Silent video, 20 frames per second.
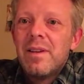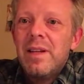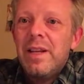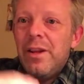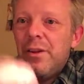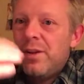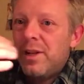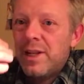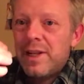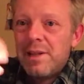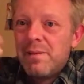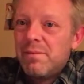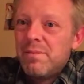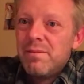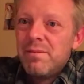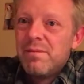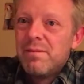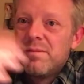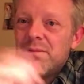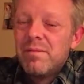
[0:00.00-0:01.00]
He just
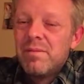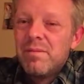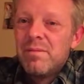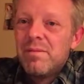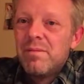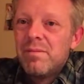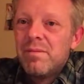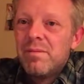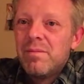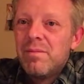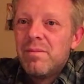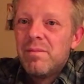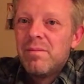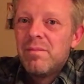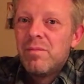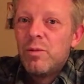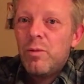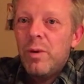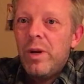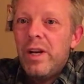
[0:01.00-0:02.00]

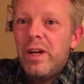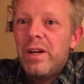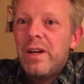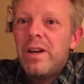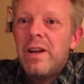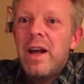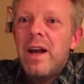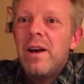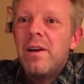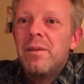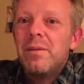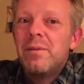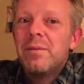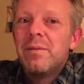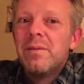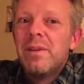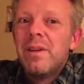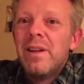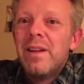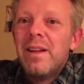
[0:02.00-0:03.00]
tweeted it out.
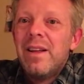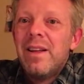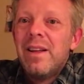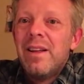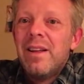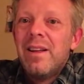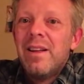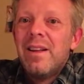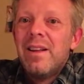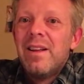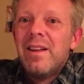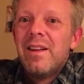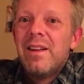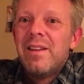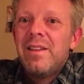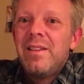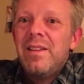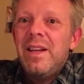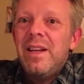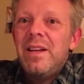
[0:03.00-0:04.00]

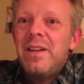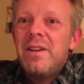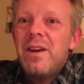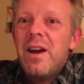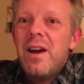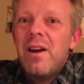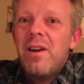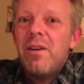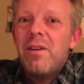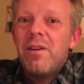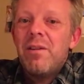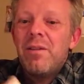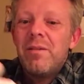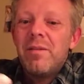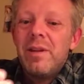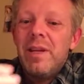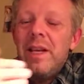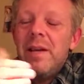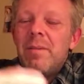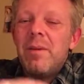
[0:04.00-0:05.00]
The entire
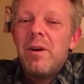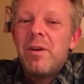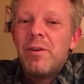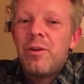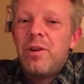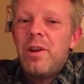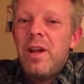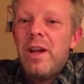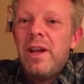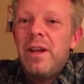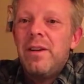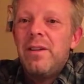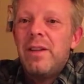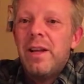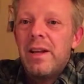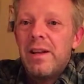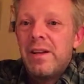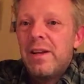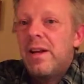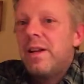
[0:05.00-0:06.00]
email chain
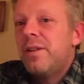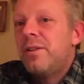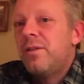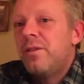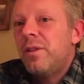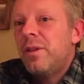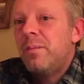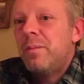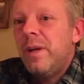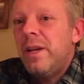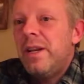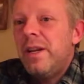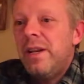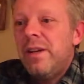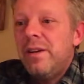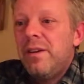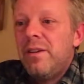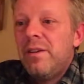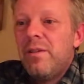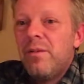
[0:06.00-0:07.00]
that led to the
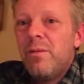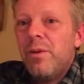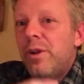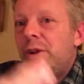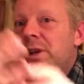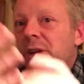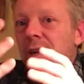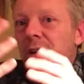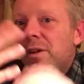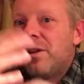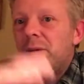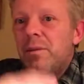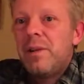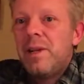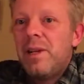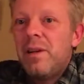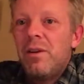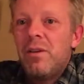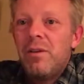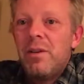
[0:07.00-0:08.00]
meeting, which includes,
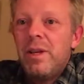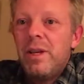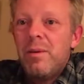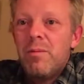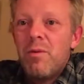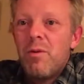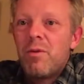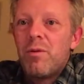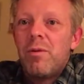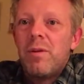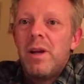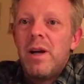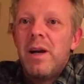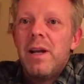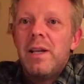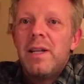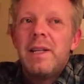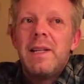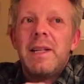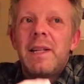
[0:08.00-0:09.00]
the immortal
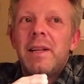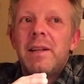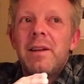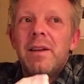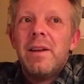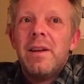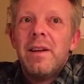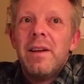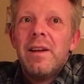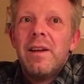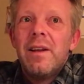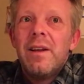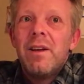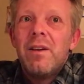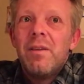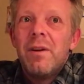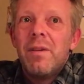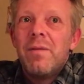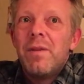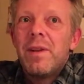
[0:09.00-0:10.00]
lines,
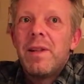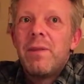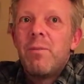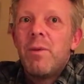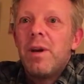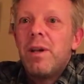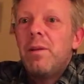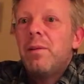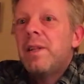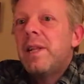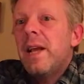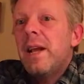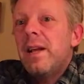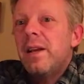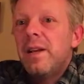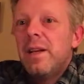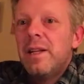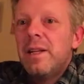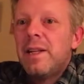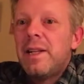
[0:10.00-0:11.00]
if it's what you say
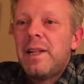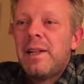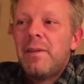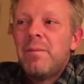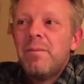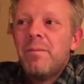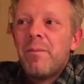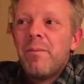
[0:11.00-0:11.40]
it is,